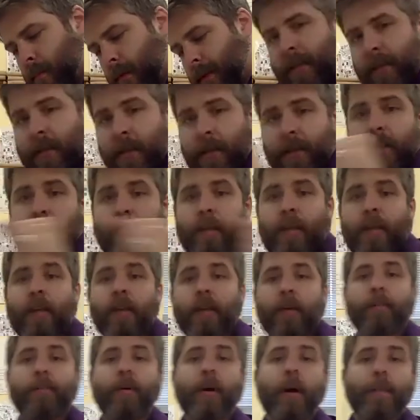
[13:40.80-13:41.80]

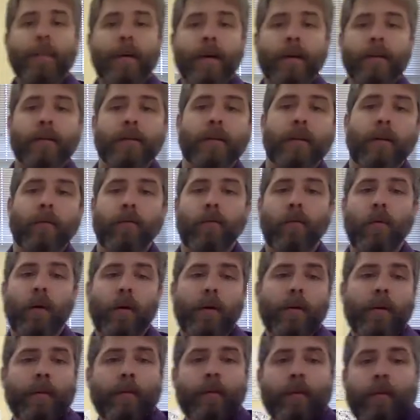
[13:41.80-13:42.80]
16 pipettes of
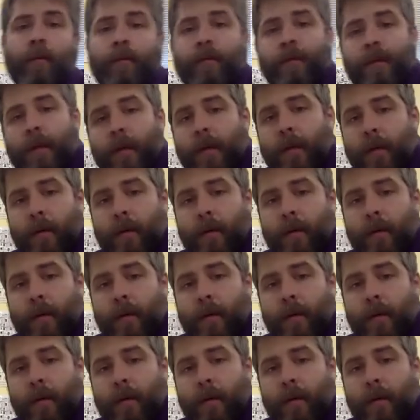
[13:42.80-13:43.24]
water removed.